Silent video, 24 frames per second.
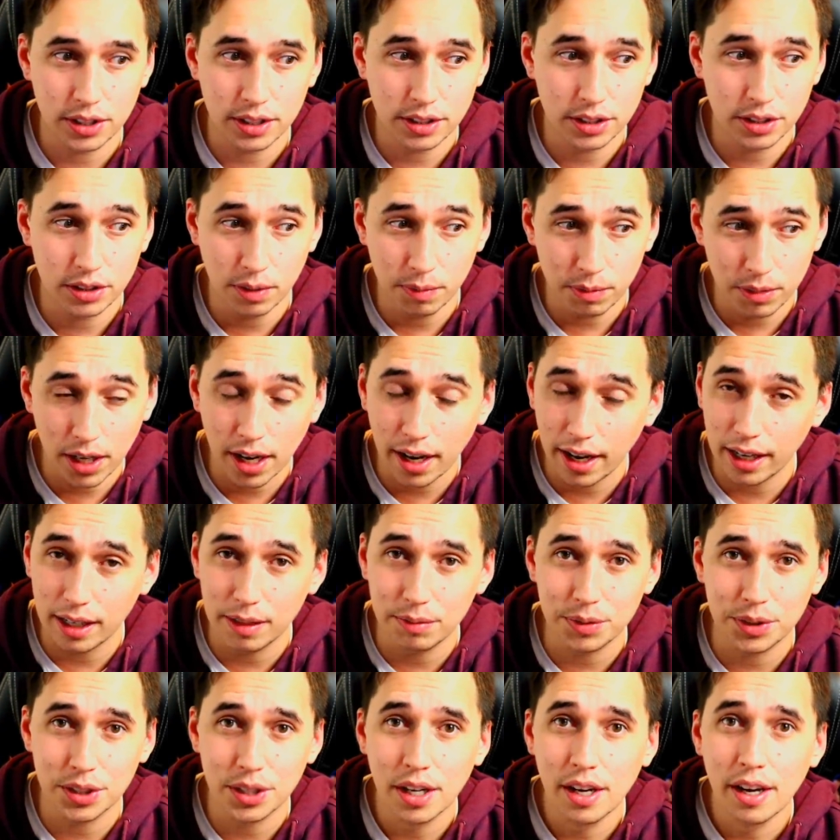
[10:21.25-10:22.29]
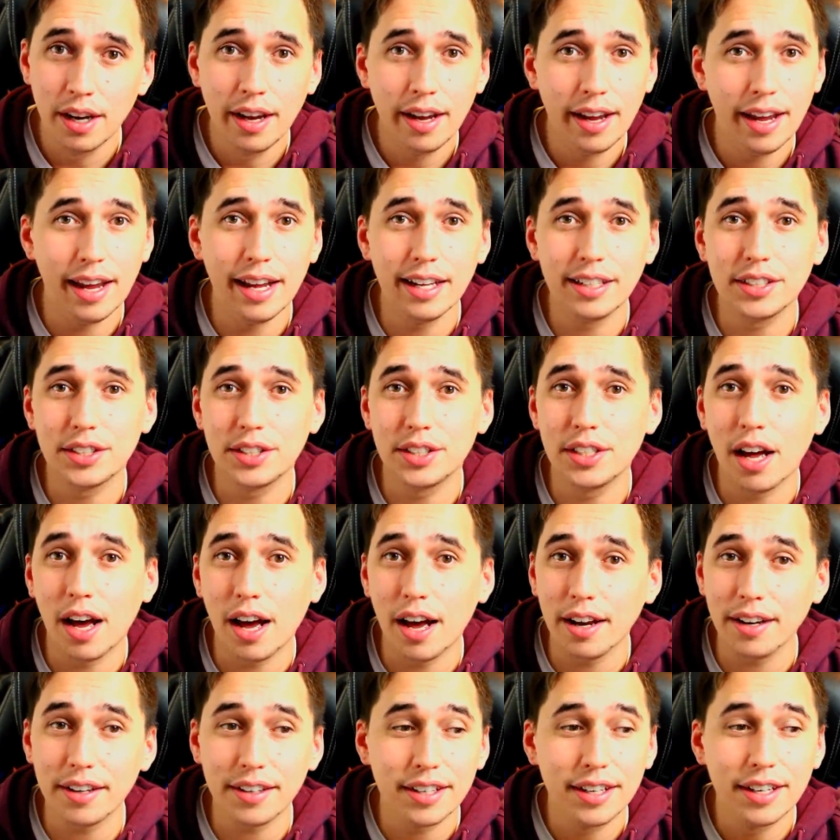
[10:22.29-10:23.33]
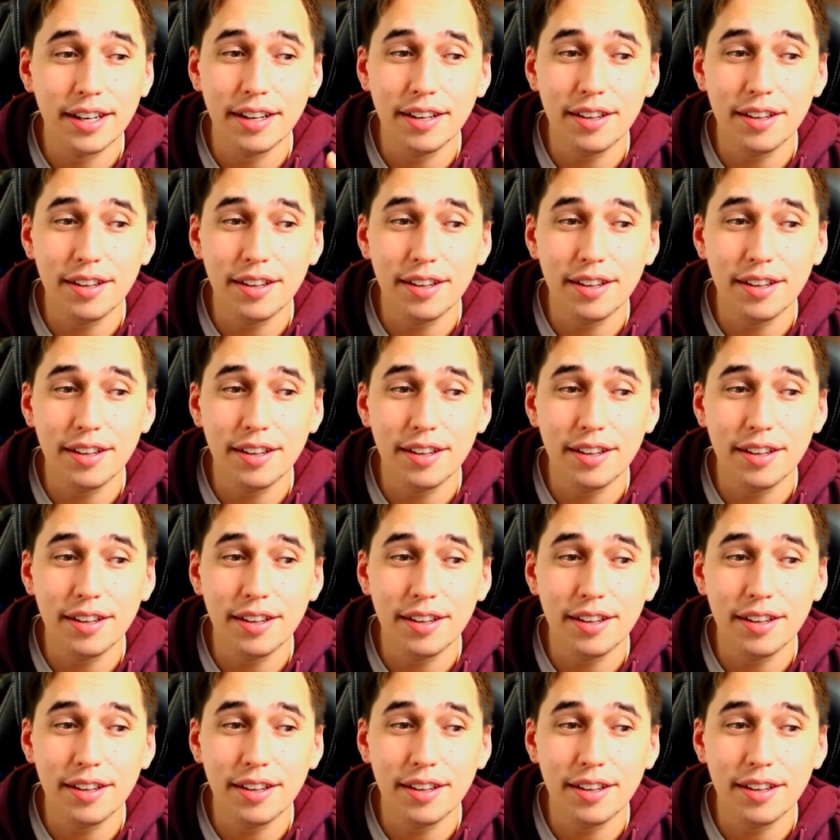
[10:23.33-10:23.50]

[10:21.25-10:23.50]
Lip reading: And sometimes it's not